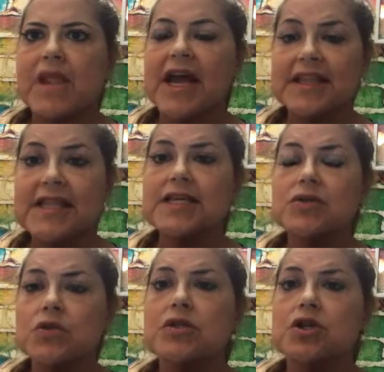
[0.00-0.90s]
And
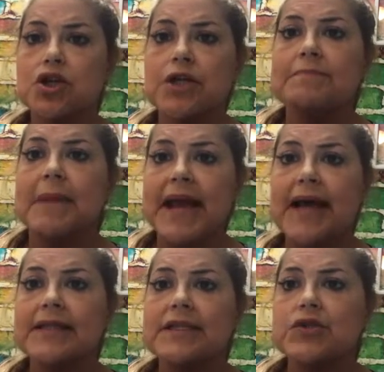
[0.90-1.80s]
this was a good
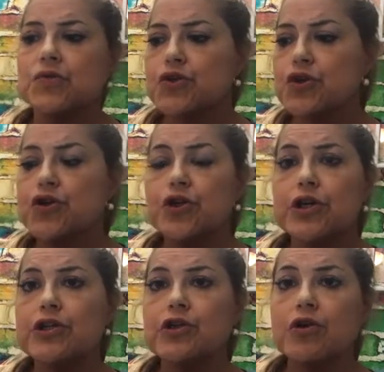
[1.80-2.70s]
man. This was a
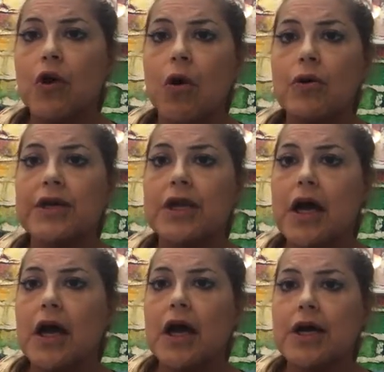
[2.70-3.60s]
good going,
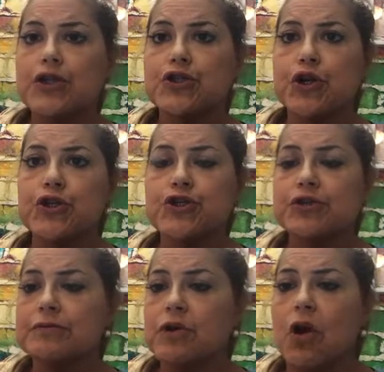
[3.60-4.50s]

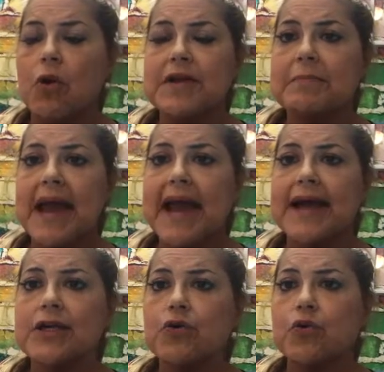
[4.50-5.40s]
church going
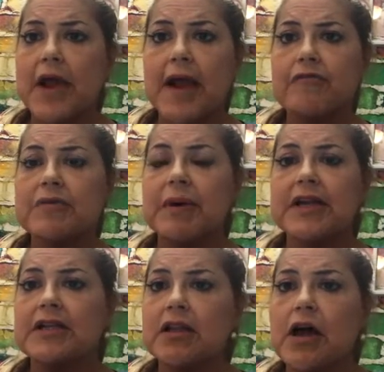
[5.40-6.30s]
man who
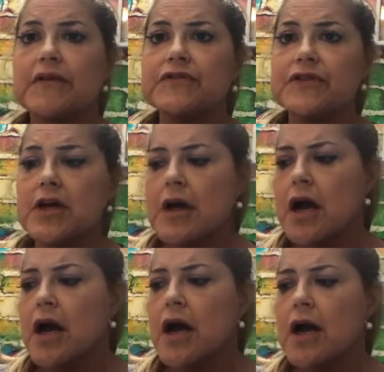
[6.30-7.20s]
everybody loved.
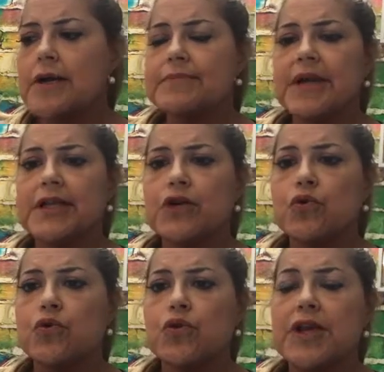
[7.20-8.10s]
And
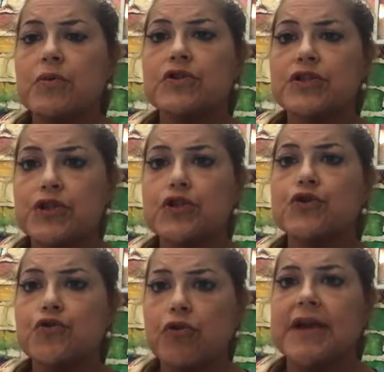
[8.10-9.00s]
who he was going to
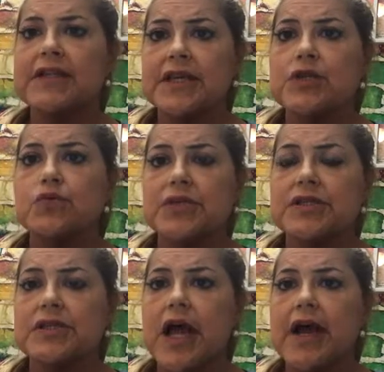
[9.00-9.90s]
do great things with
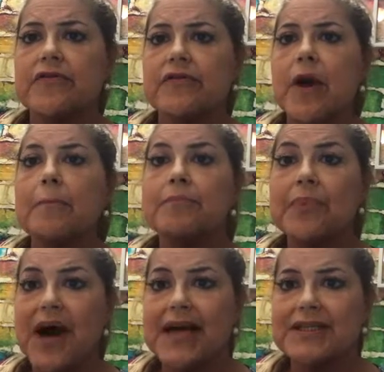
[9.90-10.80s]
his life.
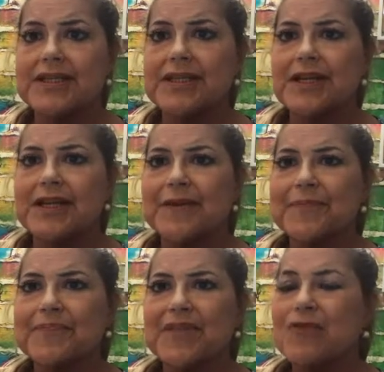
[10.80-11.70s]
But
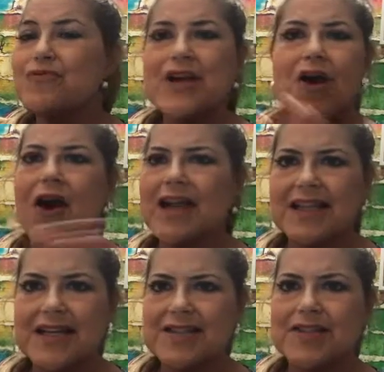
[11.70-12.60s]

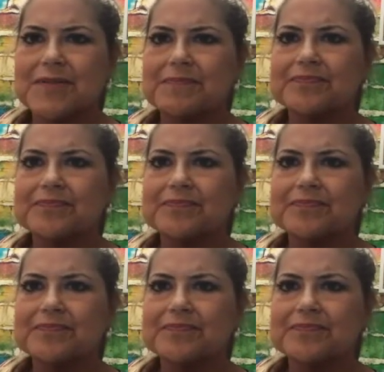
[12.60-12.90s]
regardless,